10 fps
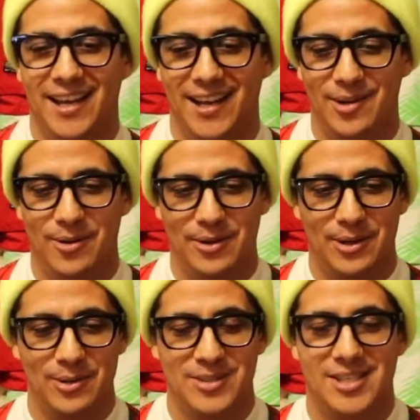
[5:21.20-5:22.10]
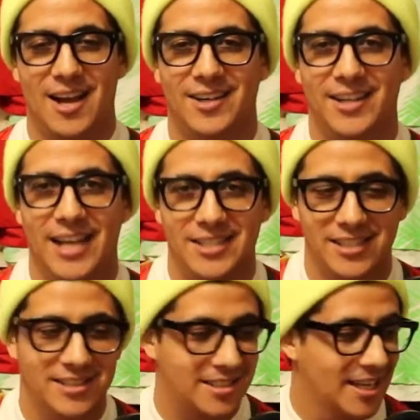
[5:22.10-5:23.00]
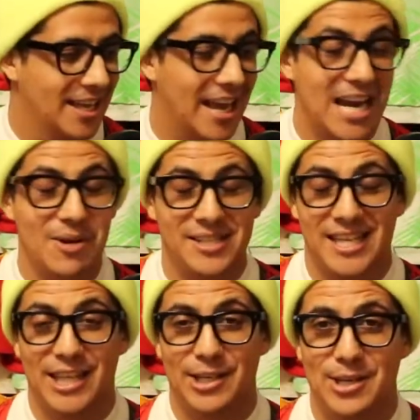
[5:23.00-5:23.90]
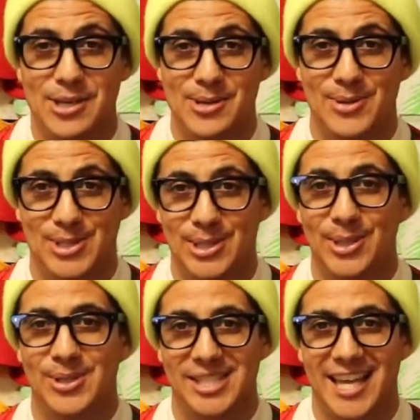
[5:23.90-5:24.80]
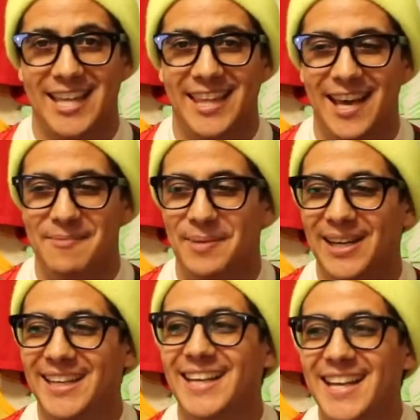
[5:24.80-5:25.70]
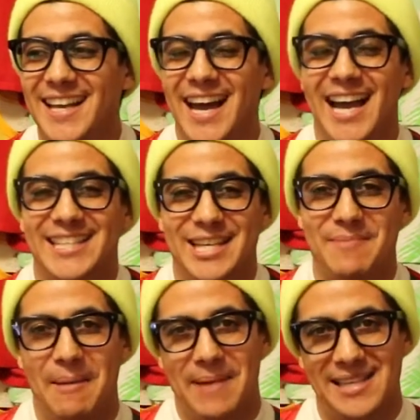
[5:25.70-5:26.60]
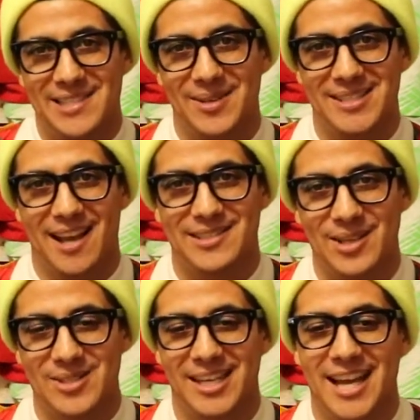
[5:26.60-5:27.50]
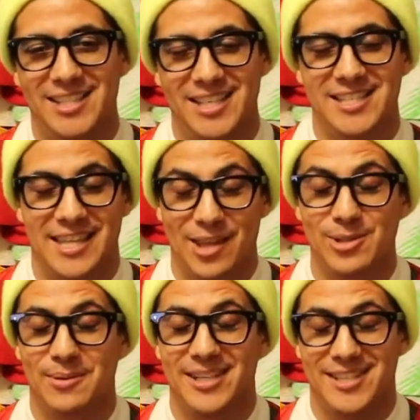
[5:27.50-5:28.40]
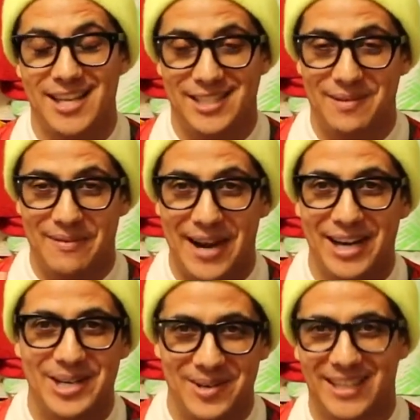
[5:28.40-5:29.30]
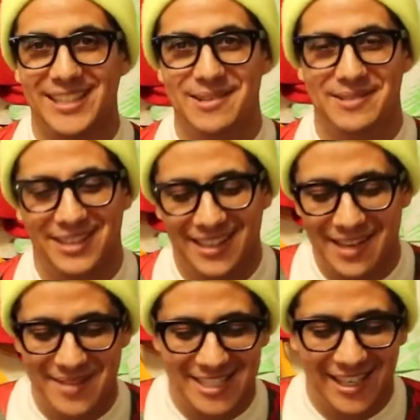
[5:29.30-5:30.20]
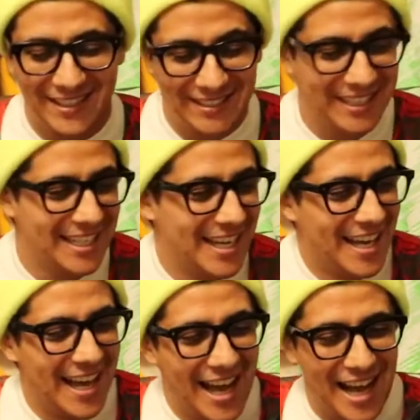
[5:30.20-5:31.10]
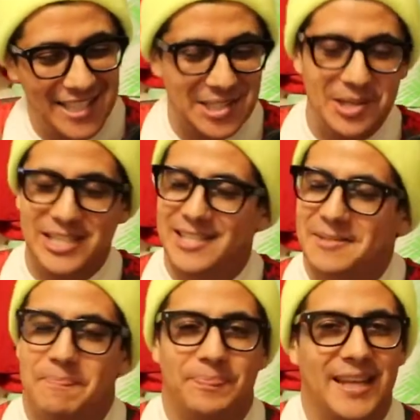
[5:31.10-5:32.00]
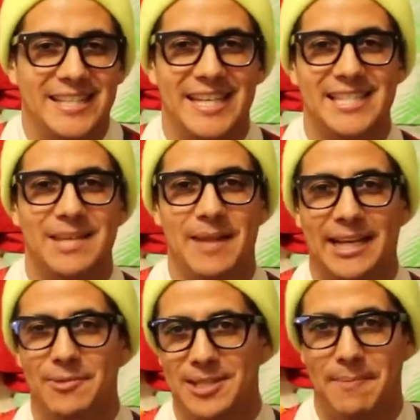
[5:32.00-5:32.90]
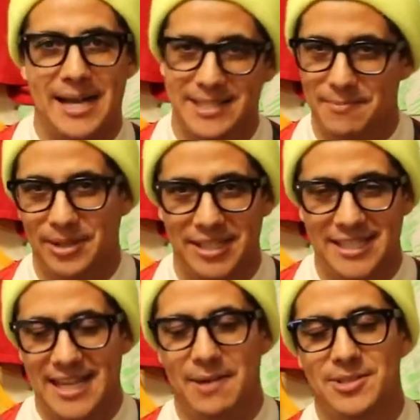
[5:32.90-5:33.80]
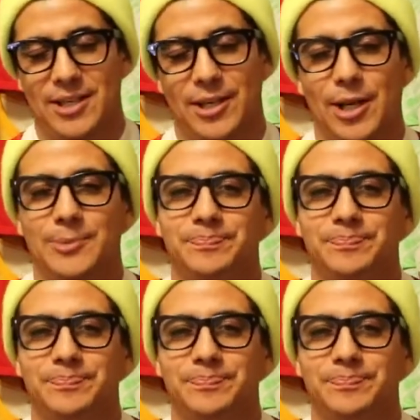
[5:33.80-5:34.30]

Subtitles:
quote unquote soccer connections. I know I sound like a huge douche saying that, but I did my best to exhaust those connections, and those were exhausted very quickly, let me tell you. So it didn't seem like it was a possibility that I was going to go.